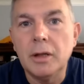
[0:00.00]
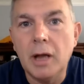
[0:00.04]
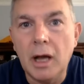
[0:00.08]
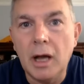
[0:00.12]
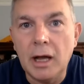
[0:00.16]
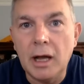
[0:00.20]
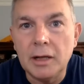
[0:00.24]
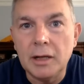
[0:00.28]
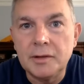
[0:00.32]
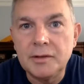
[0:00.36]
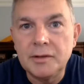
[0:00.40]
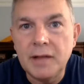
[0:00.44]

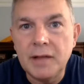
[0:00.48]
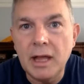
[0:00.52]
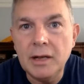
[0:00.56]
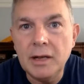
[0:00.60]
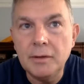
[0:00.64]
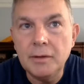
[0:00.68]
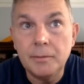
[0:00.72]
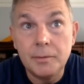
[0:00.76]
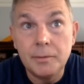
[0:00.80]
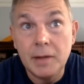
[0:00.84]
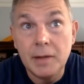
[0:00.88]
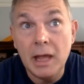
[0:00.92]
uh,
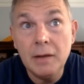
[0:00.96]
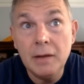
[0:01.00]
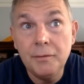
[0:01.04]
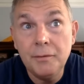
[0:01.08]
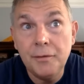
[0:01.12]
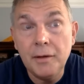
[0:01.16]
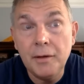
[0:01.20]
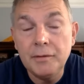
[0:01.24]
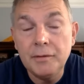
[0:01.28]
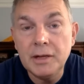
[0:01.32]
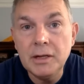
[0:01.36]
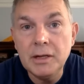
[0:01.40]
10, 10,
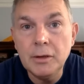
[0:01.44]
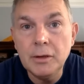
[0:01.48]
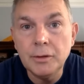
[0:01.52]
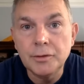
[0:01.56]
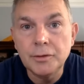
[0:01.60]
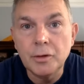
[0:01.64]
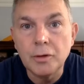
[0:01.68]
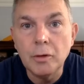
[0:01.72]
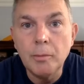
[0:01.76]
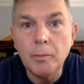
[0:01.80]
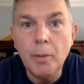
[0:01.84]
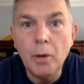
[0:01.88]
15
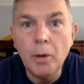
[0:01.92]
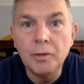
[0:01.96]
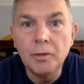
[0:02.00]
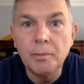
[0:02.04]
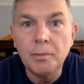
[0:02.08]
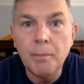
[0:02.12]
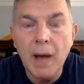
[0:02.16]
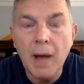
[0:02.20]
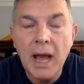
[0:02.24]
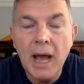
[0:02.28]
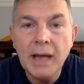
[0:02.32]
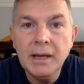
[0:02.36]
years ago, both
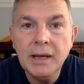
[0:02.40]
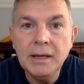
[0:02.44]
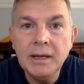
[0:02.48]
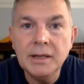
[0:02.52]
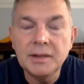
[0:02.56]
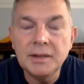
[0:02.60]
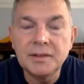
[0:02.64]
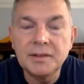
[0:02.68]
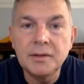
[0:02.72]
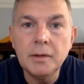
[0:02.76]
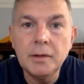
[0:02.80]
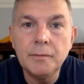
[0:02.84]
Biden
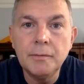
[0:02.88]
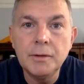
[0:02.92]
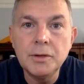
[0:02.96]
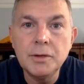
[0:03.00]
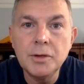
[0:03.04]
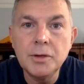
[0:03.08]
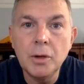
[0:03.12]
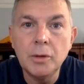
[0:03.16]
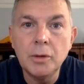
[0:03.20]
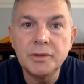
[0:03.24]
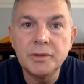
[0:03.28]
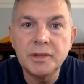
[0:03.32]
and Sniffy
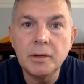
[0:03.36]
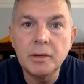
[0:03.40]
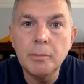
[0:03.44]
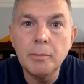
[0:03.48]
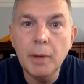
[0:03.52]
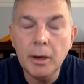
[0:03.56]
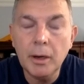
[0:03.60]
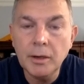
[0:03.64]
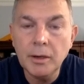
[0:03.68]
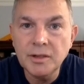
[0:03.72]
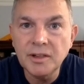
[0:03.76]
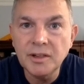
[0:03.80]
Joe said a
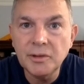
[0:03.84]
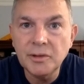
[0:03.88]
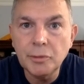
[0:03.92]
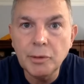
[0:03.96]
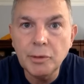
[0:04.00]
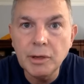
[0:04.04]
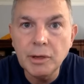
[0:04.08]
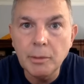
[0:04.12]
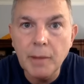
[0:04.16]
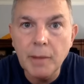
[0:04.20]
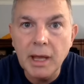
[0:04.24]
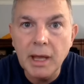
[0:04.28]
marriage is
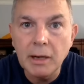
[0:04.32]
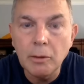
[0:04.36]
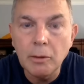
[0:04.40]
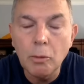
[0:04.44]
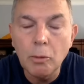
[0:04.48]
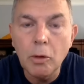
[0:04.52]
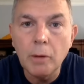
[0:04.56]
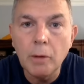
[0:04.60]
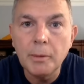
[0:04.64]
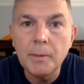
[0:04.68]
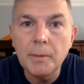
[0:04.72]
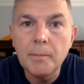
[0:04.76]
between a man and a
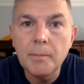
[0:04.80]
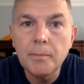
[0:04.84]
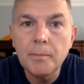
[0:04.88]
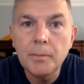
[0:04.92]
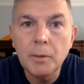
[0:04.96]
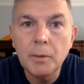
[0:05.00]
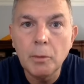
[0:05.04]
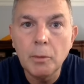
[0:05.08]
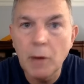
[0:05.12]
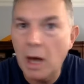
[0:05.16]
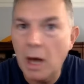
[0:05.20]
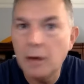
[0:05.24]
woman.
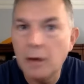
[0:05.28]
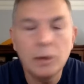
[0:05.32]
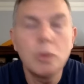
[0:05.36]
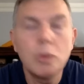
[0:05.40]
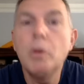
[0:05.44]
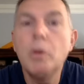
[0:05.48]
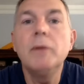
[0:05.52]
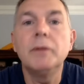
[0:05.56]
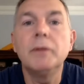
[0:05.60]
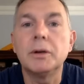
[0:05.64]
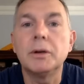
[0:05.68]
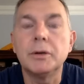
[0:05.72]

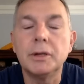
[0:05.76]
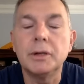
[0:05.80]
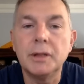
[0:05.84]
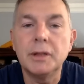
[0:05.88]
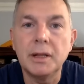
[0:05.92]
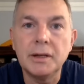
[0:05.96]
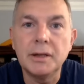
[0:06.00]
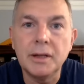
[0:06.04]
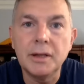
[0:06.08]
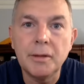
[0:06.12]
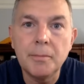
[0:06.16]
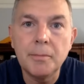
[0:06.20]
Unequivocally,
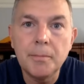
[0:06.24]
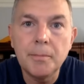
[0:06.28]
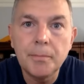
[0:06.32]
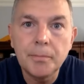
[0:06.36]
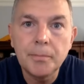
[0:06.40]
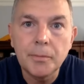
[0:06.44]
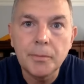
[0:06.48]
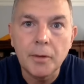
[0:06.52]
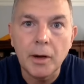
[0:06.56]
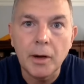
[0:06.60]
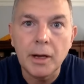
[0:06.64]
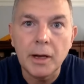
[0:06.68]
they did.
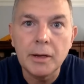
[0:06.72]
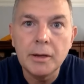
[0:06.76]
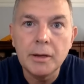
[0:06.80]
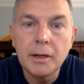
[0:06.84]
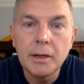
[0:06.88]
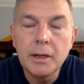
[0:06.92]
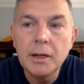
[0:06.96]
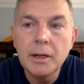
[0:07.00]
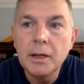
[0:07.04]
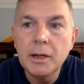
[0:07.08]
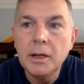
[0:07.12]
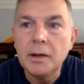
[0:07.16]
All right.
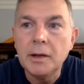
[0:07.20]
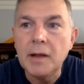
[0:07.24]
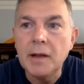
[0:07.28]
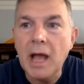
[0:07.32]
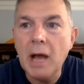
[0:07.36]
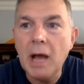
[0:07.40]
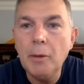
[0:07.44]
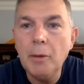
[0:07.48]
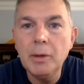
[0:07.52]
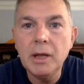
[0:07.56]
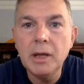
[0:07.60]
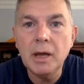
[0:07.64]

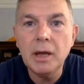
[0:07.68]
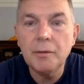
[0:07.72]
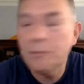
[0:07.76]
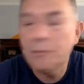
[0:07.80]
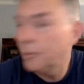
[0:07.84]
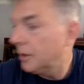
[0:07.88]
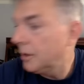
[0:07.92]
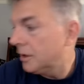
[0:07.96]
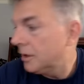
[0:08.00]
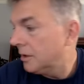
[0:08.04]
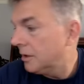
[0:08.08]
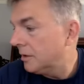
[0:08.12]
Now we got
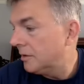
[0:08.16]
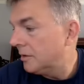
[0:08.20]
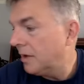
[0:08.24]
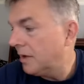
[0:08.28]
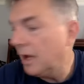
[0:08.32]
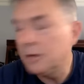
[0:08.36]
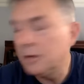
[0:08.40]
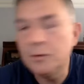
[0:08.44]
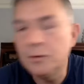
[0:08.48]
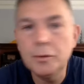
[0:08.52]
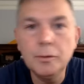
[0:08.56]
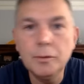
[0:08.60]
freaking
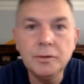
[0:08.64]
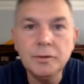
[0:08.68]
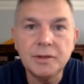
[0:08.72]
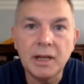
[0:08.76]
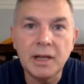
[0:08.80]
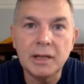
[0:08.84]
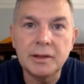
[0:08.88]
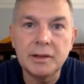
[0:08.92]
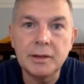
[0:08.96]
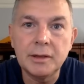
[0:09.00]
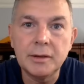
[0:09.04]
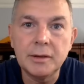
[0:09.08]
Ted Cruz
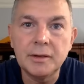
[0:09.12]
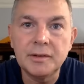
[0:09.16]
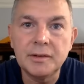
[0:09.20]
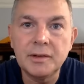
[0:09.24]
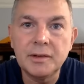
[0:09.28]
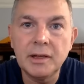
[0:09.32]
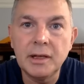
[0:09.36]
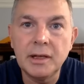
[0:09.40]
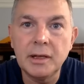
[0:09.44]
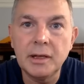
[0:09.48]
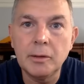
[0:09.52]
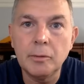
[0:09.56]
out there
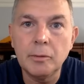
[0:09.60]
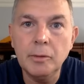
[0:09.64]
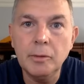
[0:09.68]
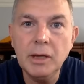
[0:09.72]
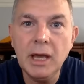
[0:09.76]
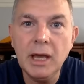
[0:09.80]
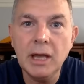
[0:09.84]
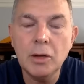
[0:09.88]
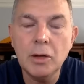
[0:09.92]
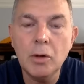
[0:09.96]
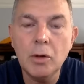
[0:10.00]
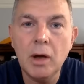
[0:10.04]
saying we
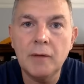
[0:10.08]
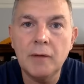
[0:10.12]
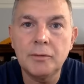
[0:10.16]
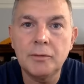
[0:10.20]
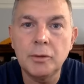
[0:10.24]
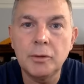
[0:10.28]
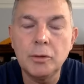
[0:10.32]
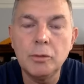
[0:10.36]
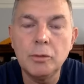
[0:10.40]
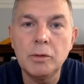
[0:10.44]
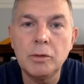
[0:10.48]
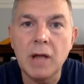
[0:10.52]
got to go
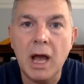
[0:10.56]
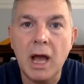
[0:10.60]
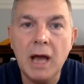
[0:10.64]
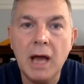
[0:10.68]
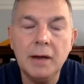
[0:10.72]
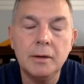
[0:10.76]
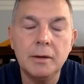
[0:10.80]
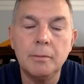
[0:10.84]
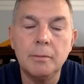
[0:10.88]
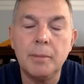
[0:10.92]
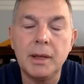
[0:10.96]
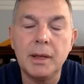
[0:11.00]
after
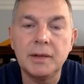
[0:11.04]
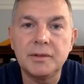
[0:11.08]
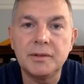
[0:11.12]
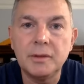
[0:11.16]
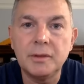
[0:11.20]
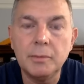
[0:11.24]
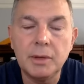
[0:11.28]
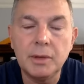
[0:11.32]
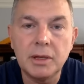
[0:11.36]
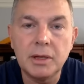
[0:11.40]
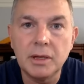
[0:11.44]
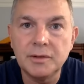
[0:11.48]
Uganda
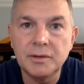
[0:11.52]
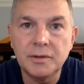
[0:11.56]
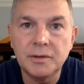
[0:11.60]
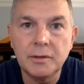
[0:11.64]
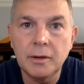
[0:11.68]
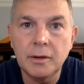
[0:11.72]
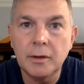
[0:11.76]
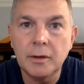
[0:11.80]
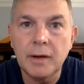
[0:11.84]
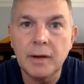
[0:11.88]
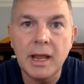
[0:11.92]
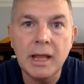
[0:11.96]
basically because of
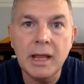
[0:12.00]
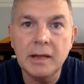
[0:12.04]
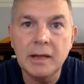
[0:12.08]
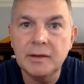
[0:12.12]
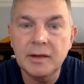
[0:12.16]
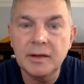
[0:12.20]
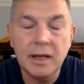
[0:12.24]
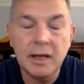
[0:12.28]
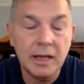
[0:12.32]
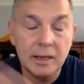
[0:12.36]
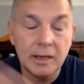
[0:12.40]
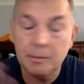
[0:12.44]
their
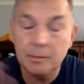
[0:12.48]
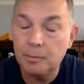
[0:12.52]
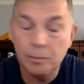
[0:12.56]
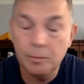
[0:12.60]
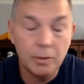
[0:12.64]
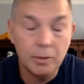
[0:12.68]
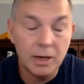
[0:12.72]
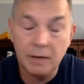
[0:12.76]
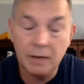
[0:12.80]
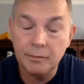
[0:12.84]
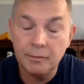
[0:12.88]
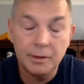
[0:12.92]
anti
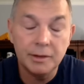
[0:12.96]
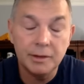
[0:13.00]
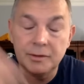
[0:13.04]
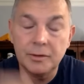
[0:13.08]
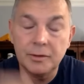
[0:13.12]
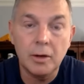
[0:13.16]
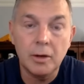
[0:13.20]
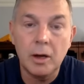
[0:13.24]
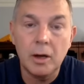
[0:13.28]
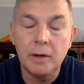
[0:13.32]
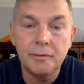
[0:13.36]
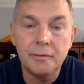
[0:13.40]
whatever it is
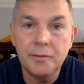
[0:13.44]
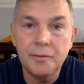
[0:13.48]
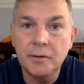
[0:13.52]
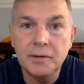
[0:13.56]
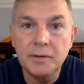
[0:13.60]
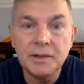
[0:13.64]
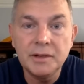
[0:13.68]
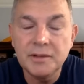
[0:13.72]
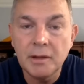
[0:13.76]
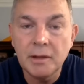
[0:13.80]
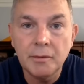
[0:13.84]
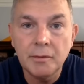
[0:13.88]
law,
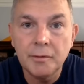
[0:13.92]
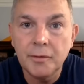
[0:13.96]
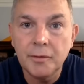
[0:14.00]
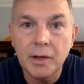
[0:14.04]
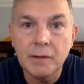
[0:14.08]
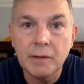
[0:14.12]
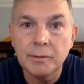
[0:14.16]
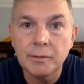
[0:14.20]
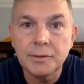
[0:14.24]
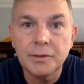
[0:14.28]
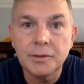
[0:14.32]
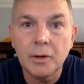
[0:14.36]
57
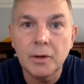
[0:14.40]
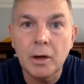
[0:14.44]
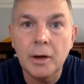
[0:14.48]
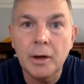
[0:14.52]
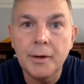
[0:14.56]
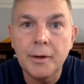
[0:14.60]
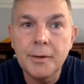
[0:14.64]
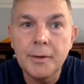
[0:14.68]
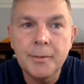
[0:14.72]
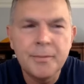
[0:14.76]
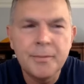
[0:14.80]
flavors law.